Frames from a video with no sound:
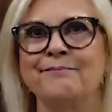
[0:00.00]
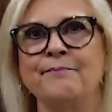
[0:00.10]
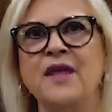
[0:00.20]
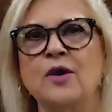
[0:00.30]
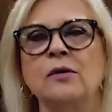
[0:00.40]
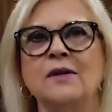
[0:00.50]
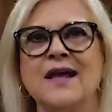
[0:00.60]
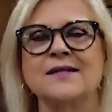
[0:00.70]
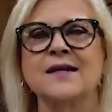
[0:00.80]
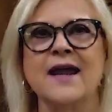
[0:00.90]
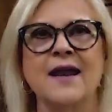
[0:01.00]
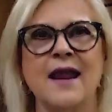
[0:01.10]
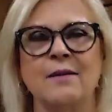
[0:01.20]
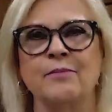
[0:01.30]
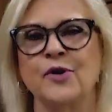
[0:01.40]
meal last night mm
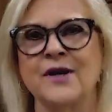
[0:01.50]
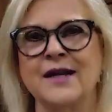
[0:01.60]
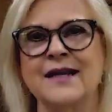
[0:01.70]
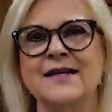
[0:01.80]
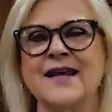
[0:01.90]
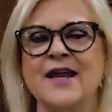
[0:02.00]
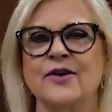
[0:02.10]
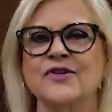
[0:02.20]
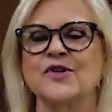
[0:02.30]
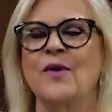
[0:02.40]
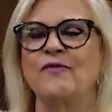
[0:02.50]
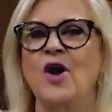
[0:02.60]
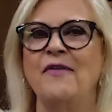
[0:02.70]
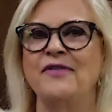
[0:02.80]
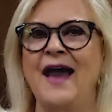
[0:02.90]
-hmm. and mm-hmm. put it in containers so we've
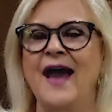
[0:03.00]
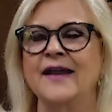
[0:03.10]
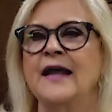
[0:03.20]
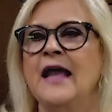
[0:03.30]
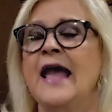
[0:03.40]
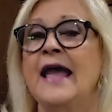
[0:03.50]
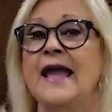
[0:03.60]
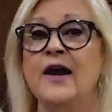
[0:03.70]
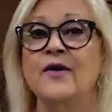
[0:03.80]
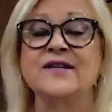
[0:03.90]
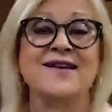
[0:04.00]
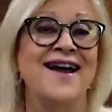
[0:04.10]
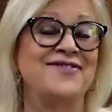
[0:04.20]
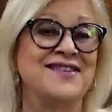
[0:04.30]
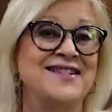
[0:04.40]
got that Harry's
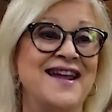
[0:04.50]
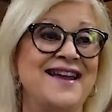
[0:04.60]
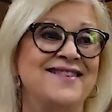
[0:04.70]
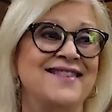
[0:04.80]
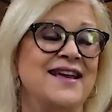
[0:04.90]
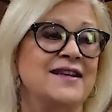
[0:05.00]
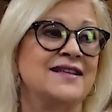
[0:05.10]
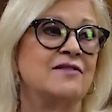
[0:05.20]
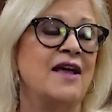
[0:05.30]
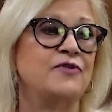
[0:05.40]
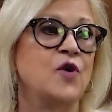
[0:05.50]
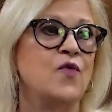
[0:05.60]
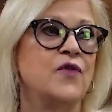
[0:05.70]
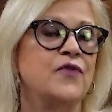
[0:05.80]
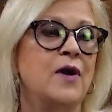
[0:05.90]
got the steak that's left
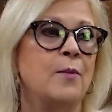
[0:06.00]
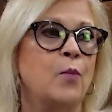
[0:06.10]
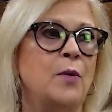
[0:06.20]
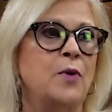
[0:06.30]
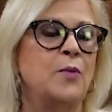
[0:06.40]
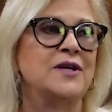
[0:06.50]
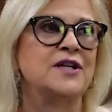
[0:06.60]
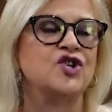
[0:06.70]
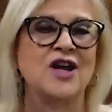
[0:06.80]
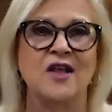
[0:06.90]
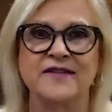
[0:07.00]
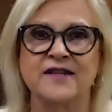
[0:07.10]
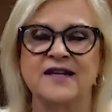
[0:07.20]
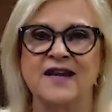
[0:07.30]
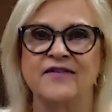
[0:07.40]
over from when we went to Chalice
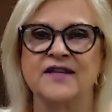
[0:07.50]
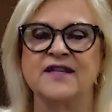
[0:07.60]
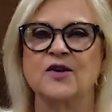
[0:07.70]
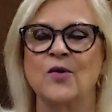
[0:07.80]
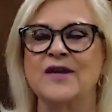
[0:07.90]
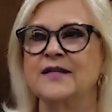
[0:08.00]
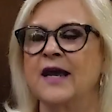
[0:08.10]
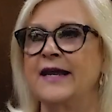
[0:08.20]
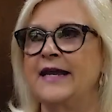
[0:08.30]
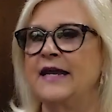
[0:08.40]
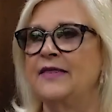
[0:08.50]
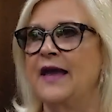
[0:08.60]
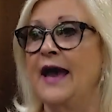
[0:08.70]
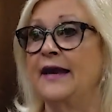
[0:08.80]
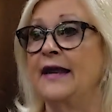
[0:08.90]
and David's, so he's got to eat
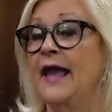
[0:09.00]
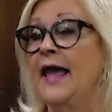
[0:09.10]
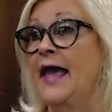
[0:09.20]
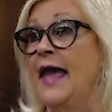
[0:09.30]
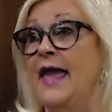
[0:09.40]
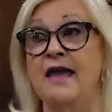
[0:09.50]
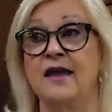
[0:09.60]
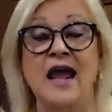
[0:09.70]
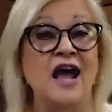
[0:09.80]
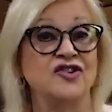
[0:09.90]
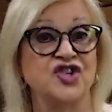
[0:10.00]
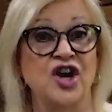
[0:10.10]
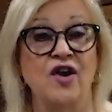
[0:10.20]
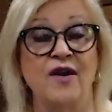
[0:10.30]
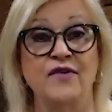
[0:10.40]
that. And I'll
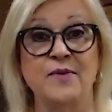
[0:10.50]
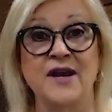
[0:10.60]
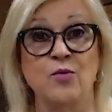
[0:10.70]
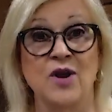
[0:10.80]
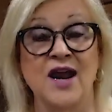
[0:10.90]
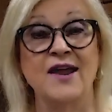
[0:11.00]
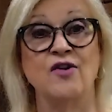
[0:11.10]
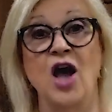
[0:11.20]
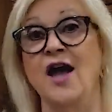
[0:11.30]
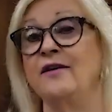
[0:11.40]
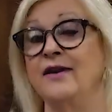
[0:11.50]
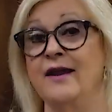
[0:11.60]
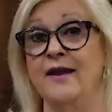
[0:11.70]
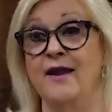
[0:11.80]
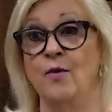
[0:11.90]
share everybody what I got
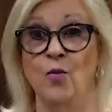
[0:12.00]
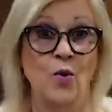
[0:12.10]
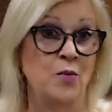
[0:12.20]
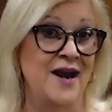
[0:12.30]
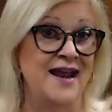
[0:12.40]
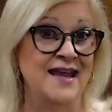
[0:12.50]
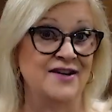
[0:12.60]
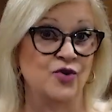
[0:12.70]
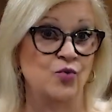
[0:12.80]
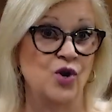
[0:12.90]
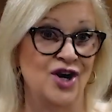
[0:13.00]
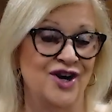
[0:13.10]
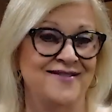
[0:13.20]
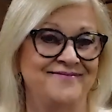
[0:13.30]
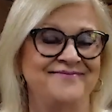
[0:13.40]
when I get to work